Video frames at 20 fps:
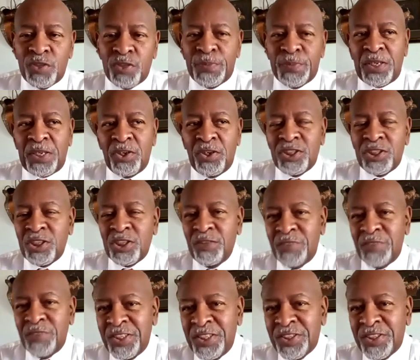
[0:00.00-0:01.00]
because of
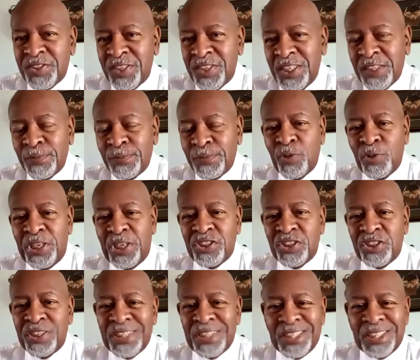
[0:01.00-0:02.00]
his
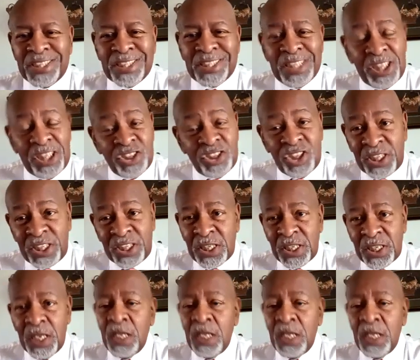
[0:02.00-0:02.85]
inspiration, his teachings.